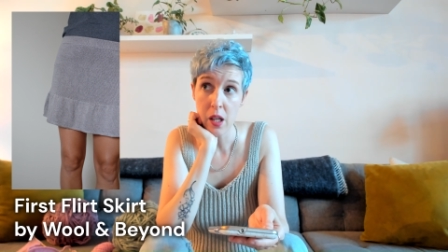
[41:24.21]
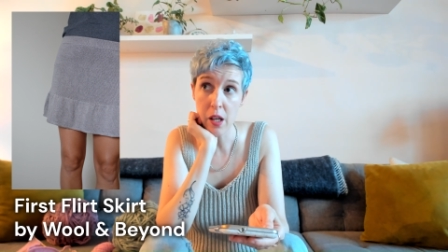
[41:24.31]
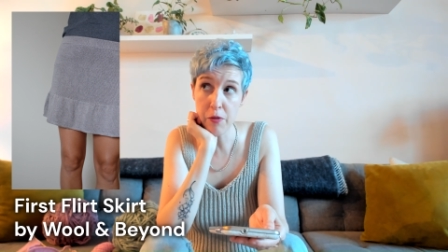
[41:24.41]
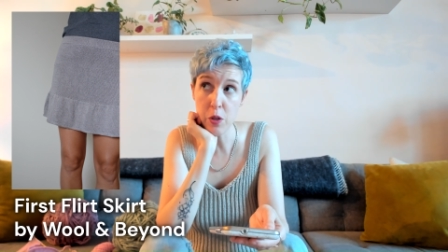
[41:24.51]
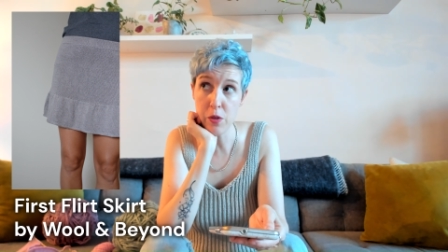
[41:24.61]

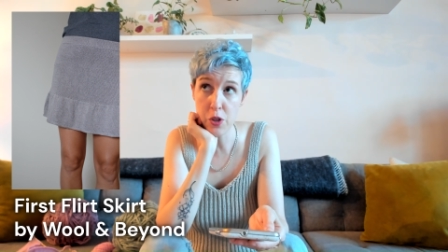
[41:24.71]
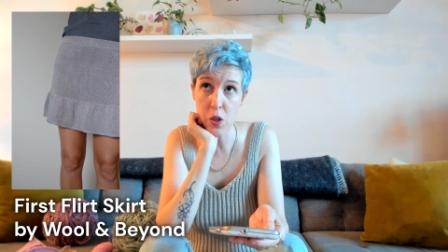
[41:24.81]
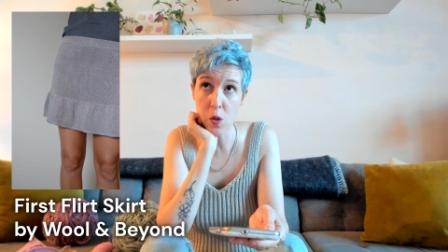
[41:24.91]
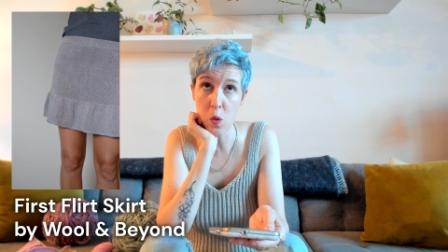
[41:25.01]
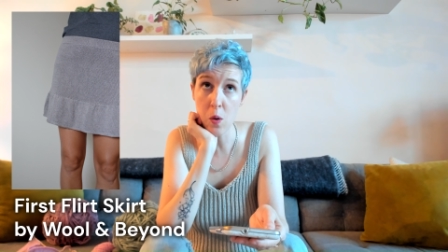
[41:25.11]
If you
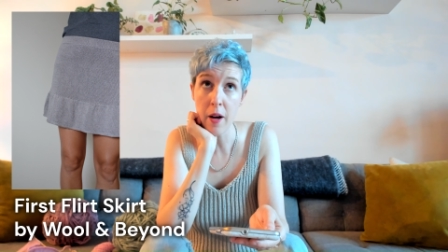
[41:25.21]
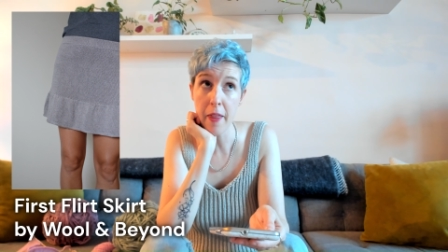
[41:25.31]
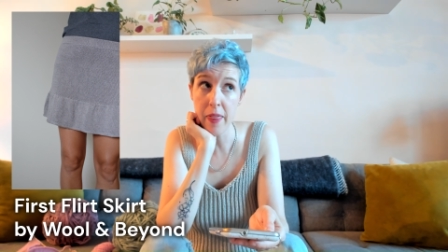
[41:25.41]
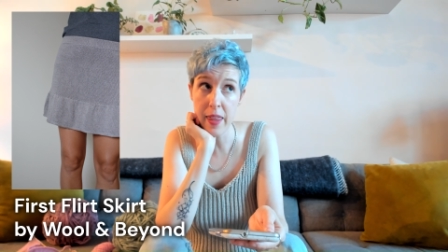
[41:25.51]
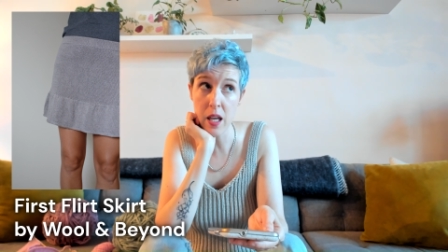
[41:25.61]
do
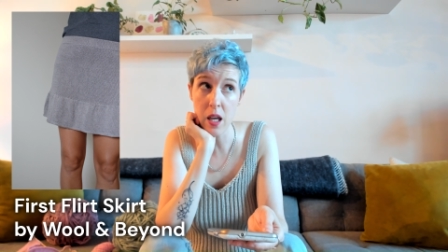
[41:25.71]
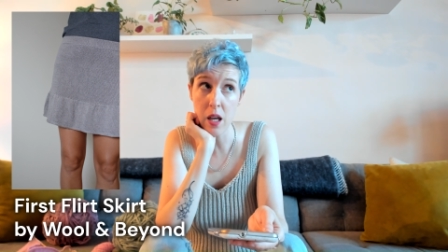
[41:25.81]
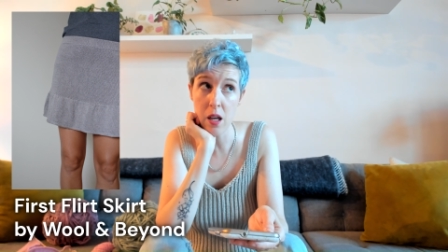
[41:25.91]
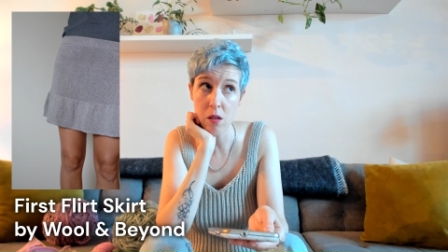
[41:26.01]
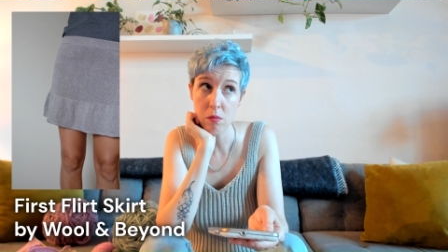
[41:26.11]

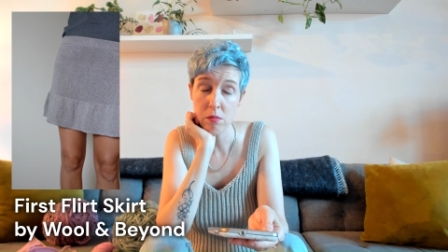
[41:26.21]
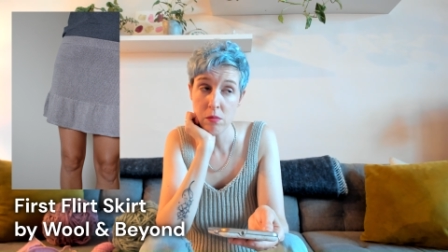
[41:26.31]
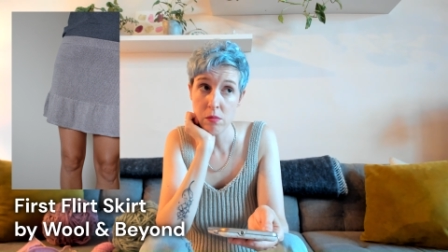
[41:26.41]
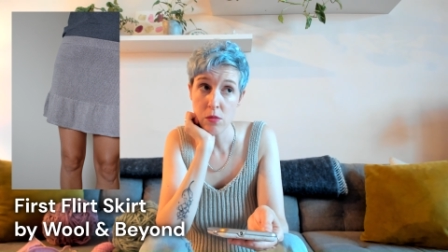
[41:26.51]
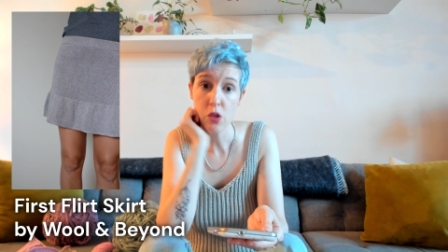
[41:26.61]
the
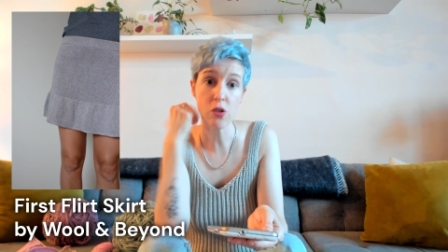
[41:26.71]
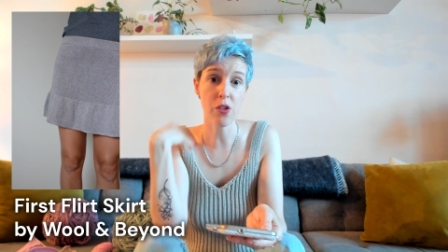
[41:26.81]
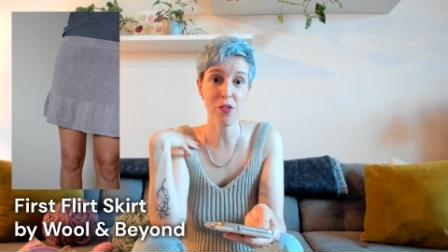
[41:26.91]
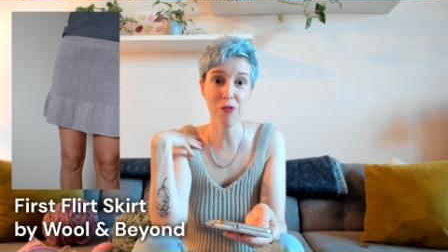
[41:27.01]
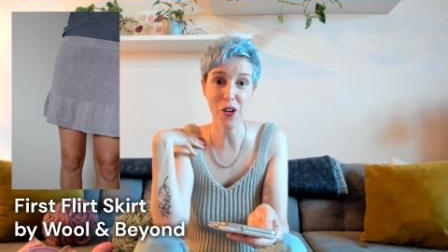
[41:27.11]

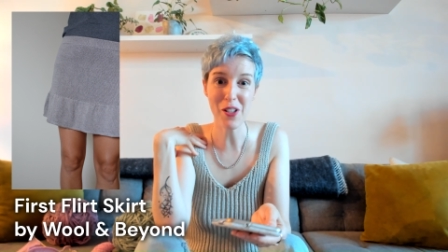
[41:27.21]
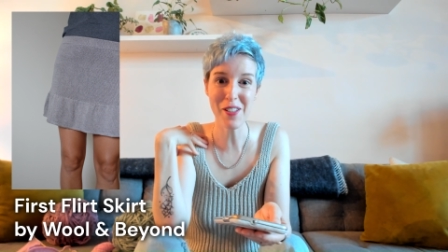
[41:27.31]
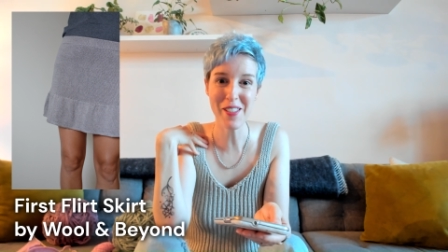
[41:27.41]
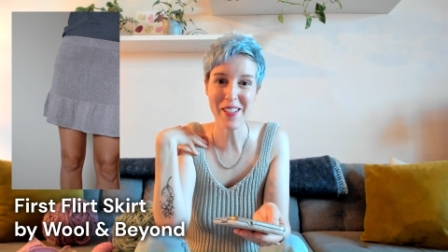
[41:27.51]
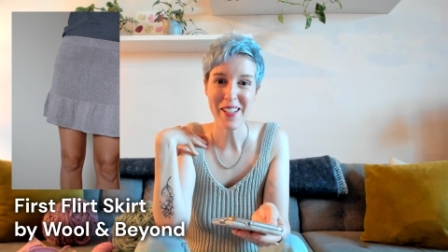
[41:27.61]
shirt
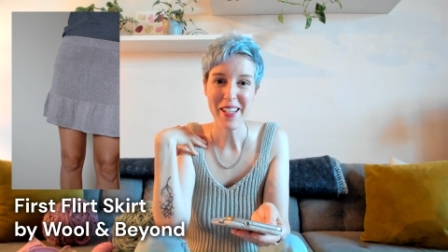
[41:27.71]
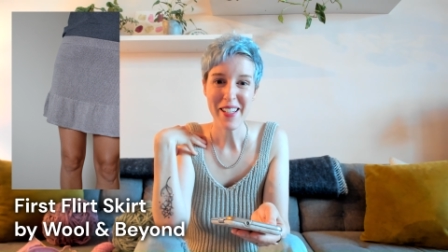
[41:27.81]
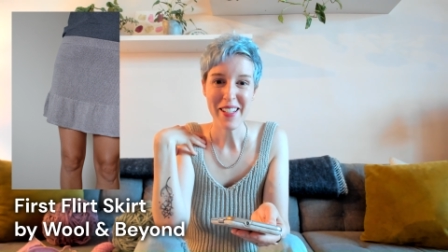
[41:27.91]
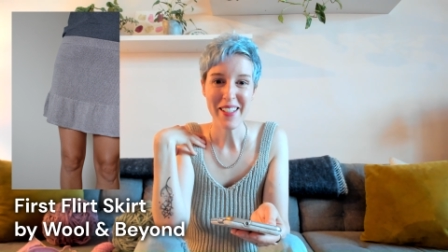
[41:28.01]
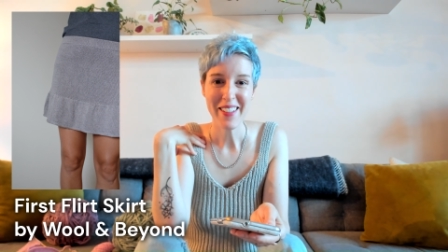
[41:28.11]
first,
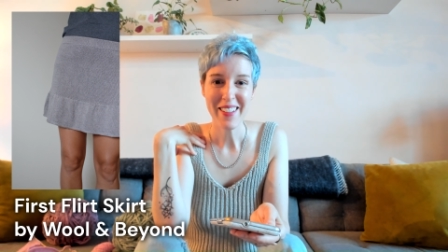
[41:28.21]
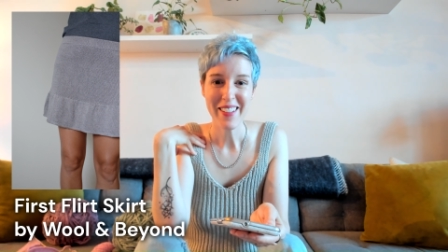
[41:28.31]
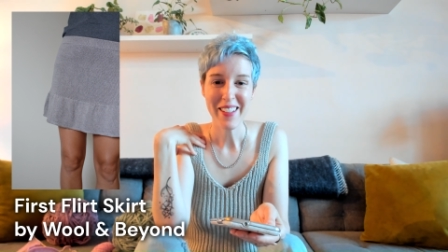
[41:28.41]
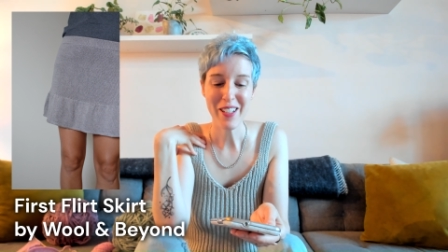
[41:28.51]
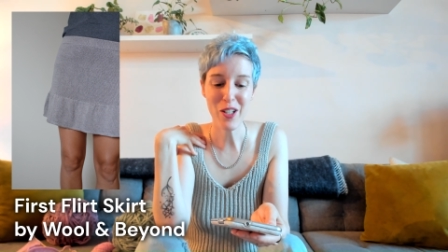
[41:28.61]

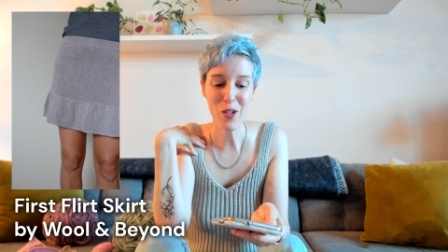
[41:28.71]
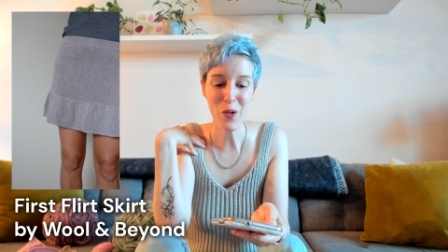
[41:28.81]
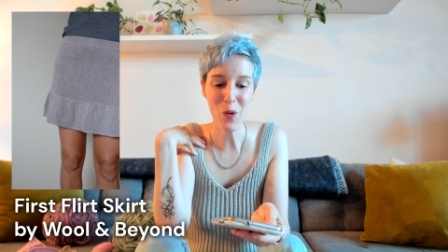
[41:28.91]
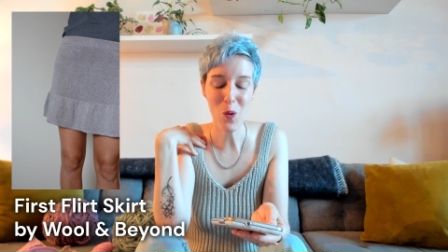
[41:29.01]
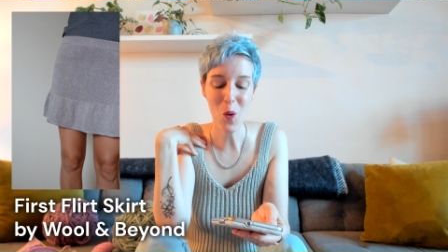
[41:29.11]

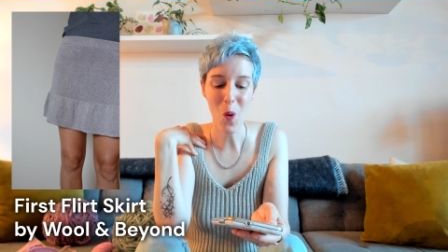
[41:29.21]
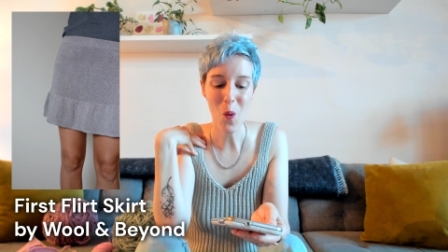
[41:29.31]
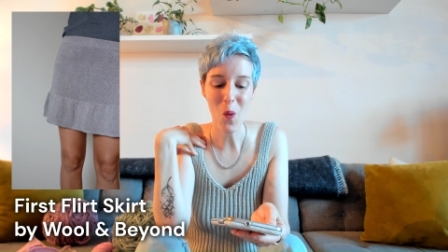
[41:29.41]
you